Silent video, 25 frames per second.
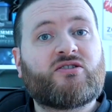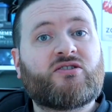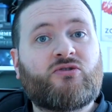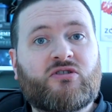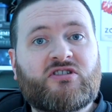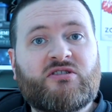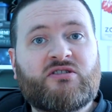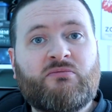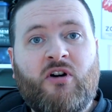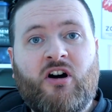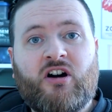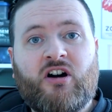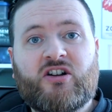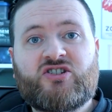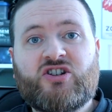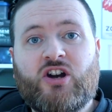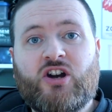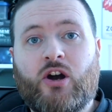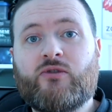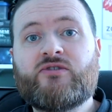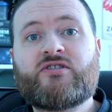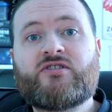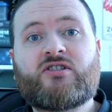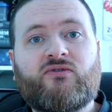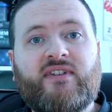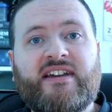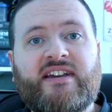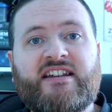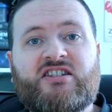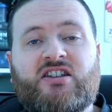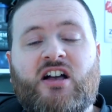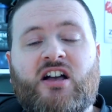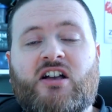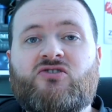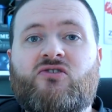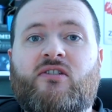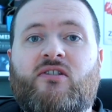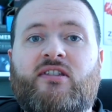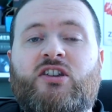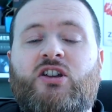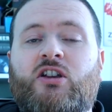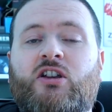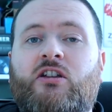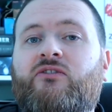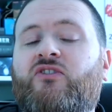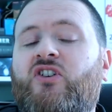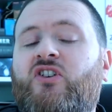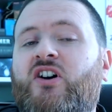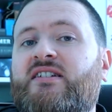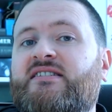Doctor Mark Jones, a researcher at the
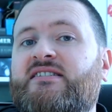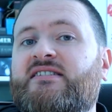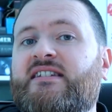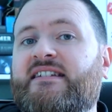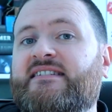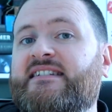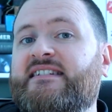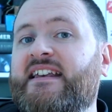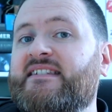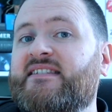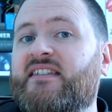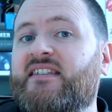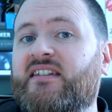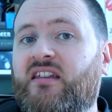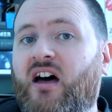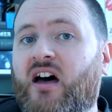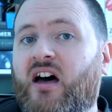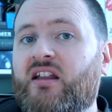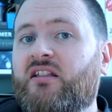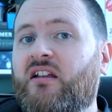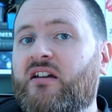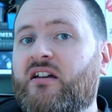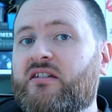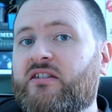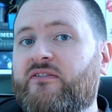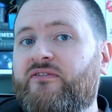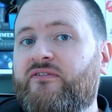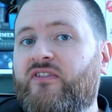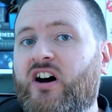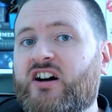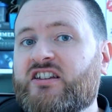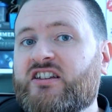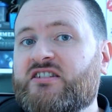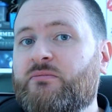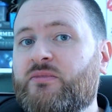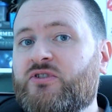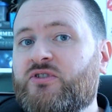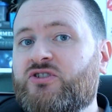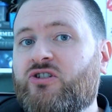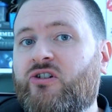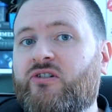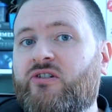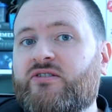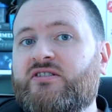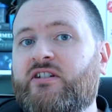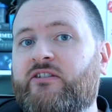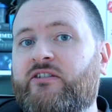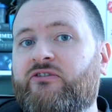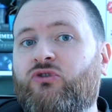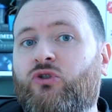university, says that unlike the vast
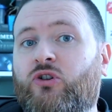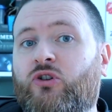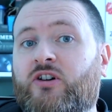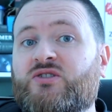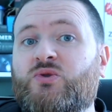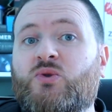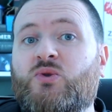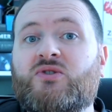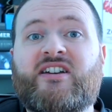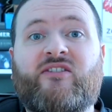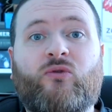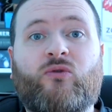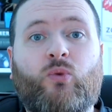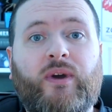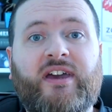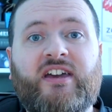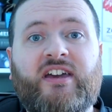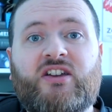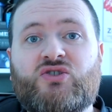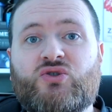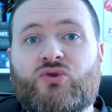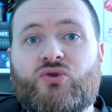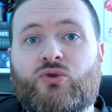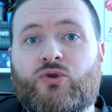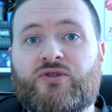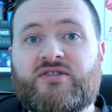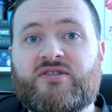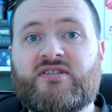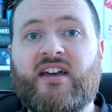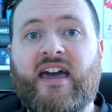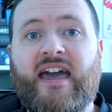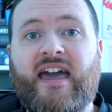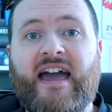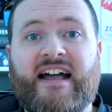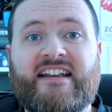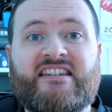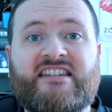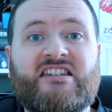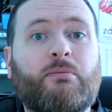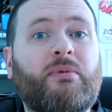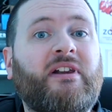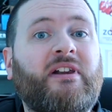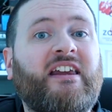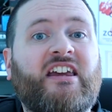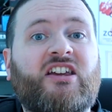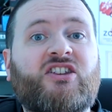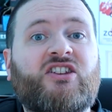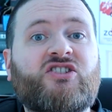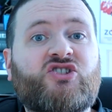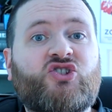majority of frogs which have weak jaws and
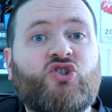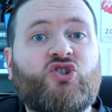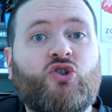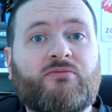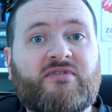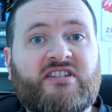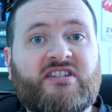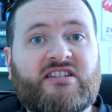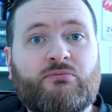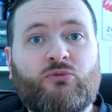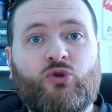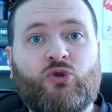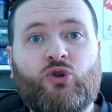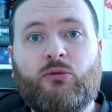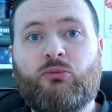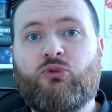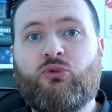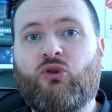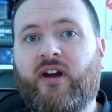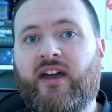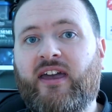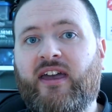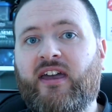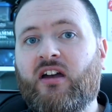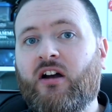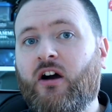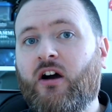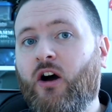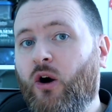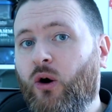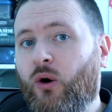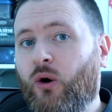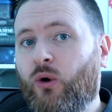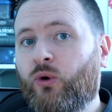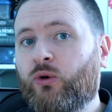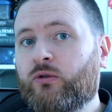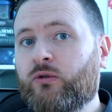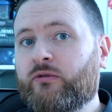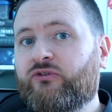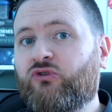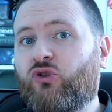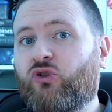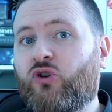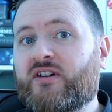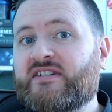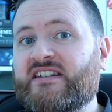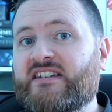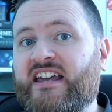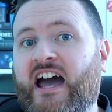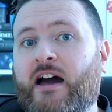typically consume small prey, horned
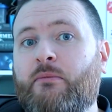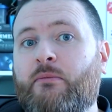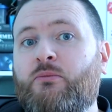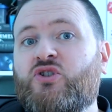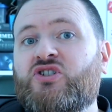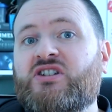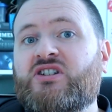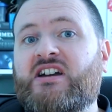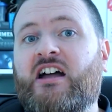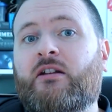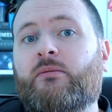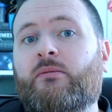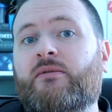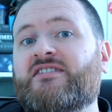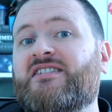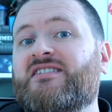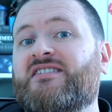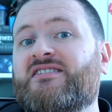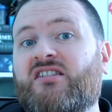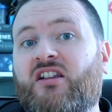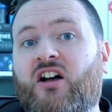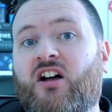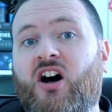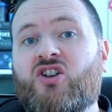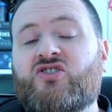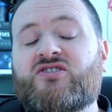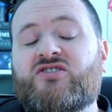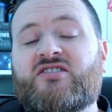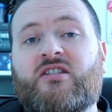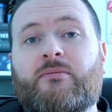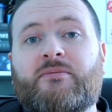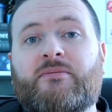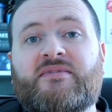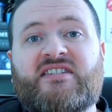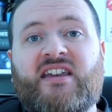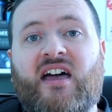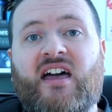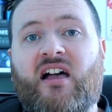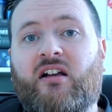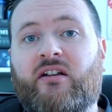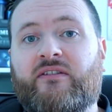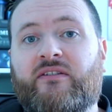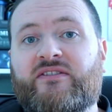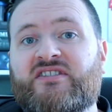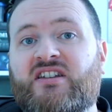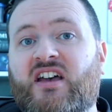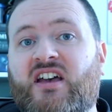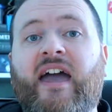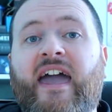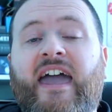frogs ambush animals as large as
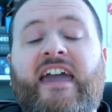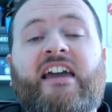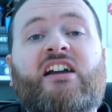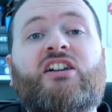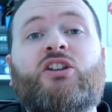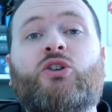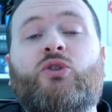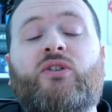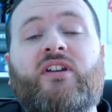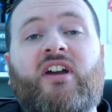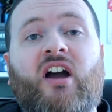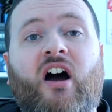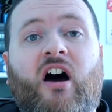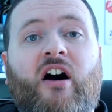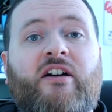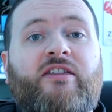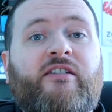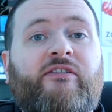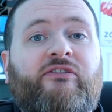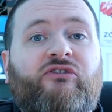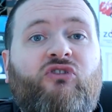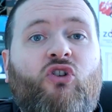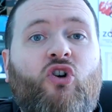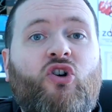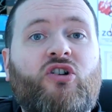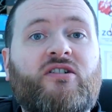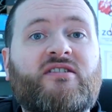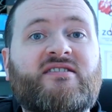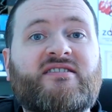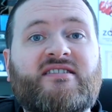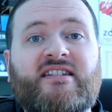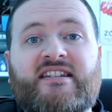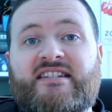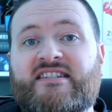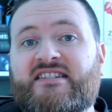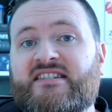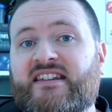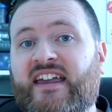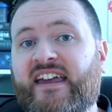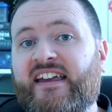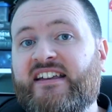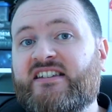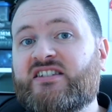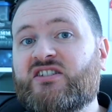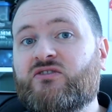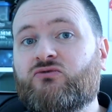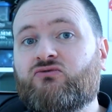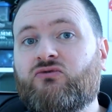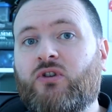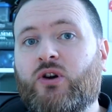themselves, including other frogs,
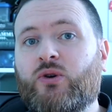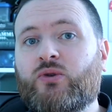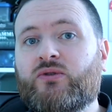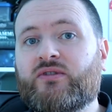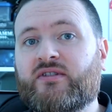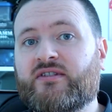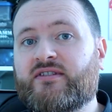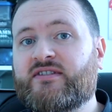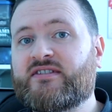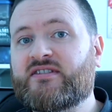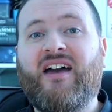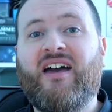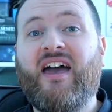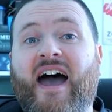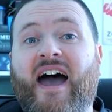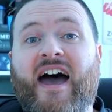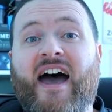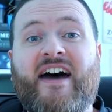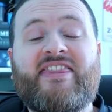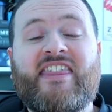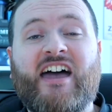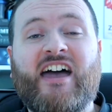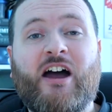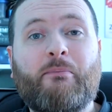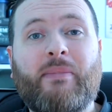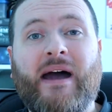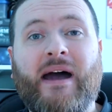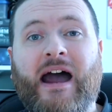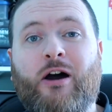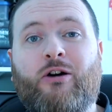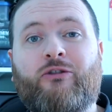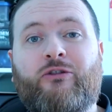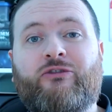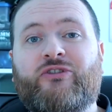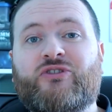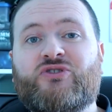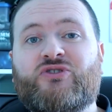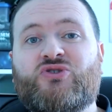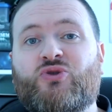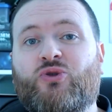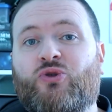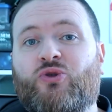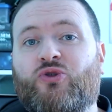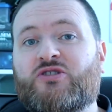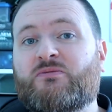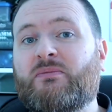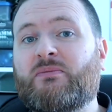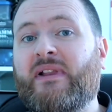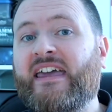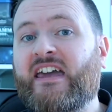snakes and rodents, and their powerful
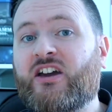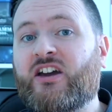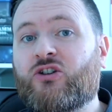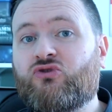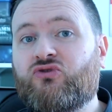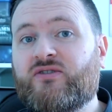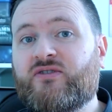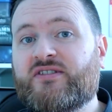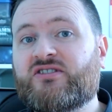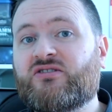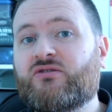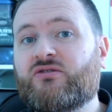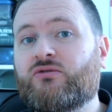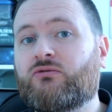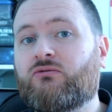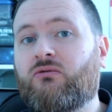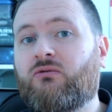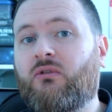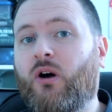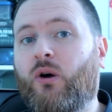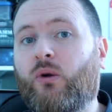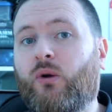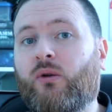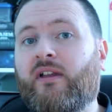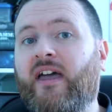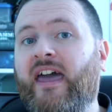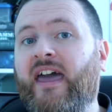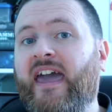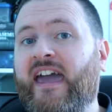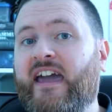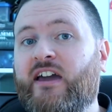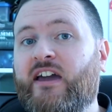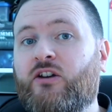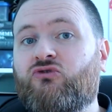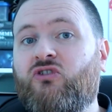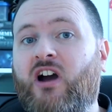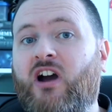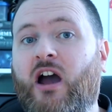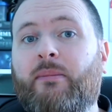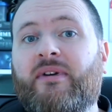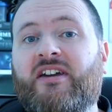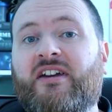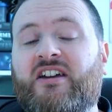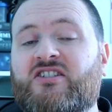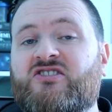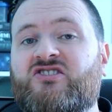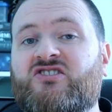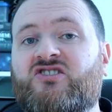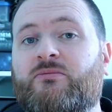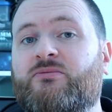jaws play a critical role in
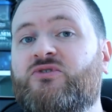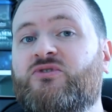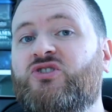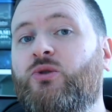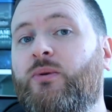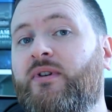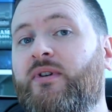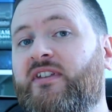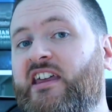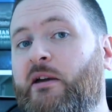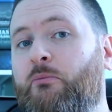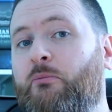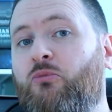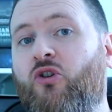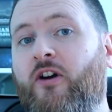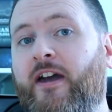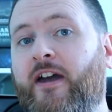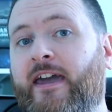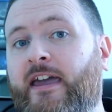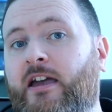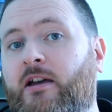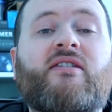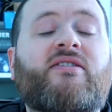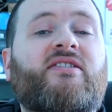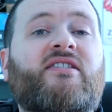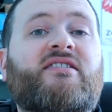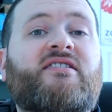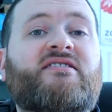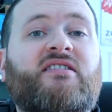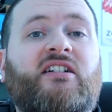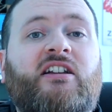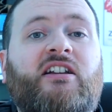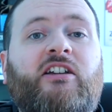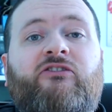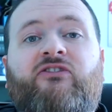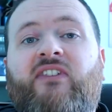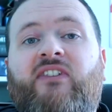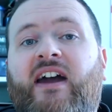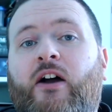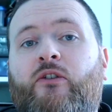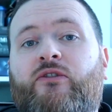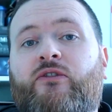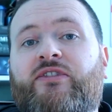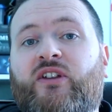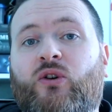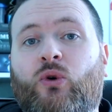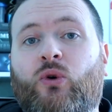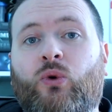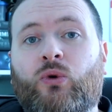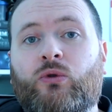grabbing and subduing their prey. The study found
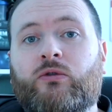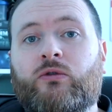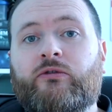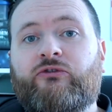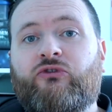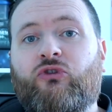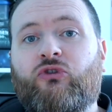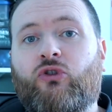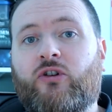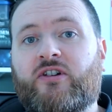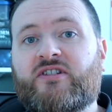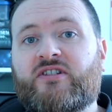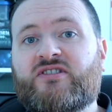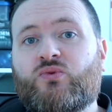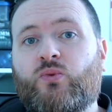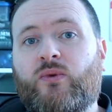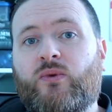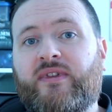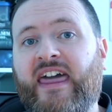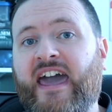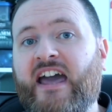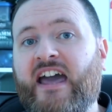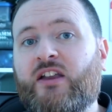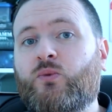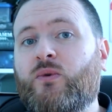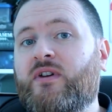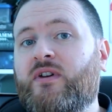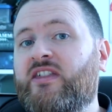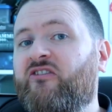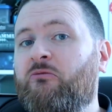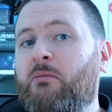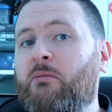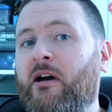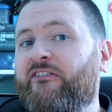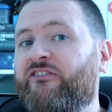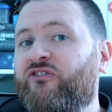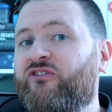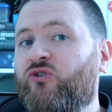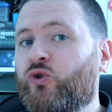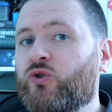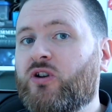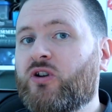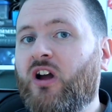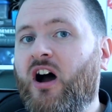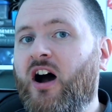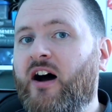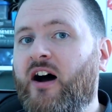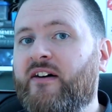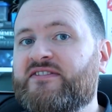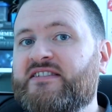that horned frogs with a head width of about four point
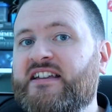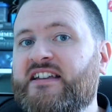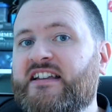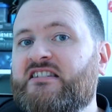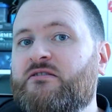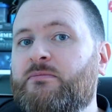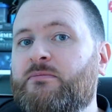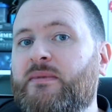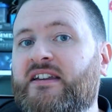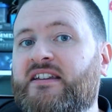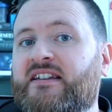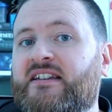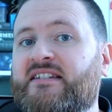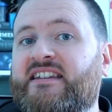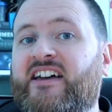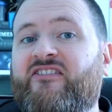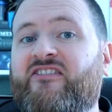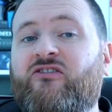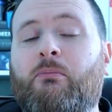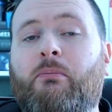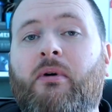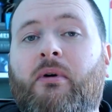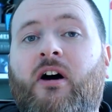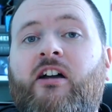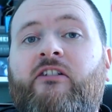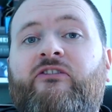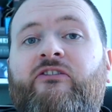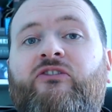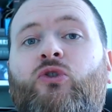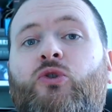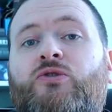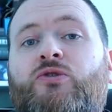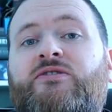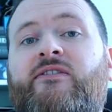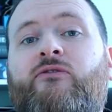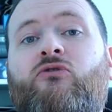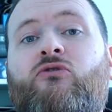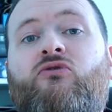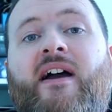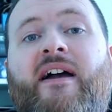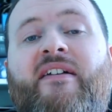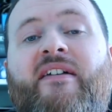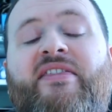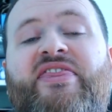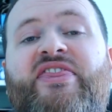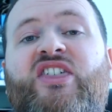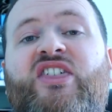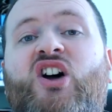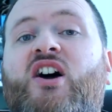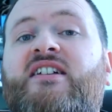five centimetres have a bite force of around
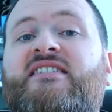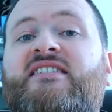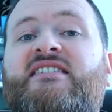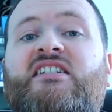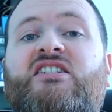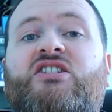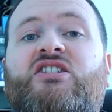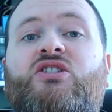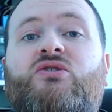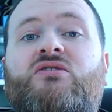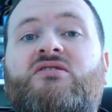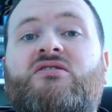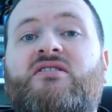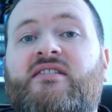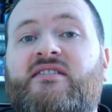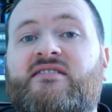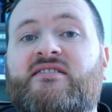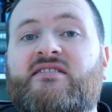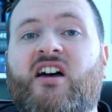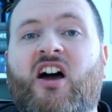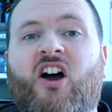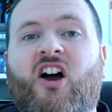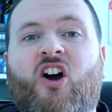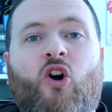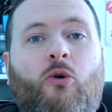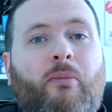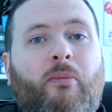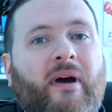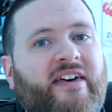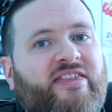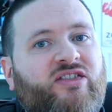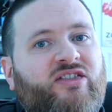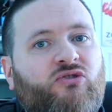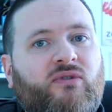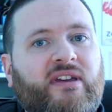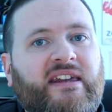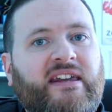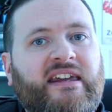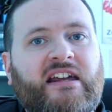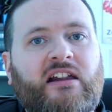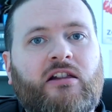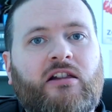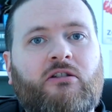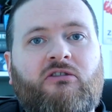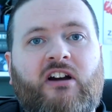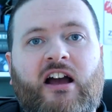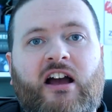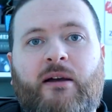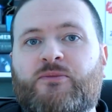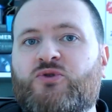thirty newtons, about three
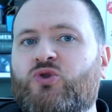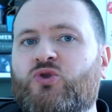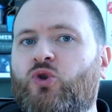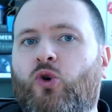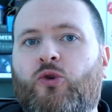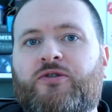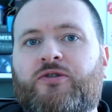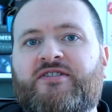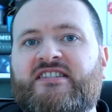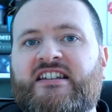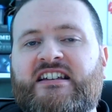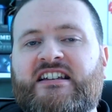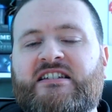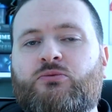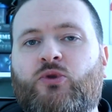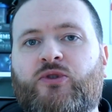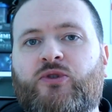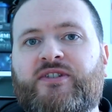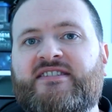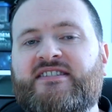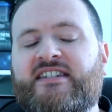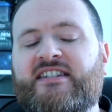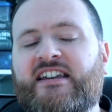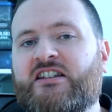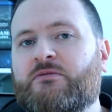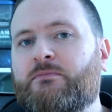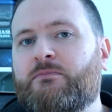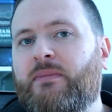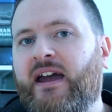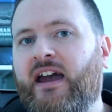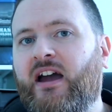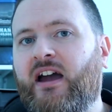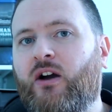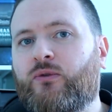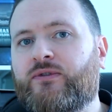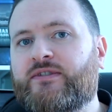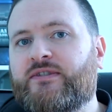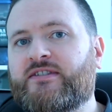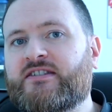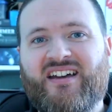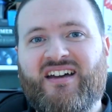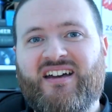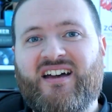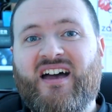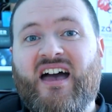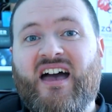kilograms or six point six pounds.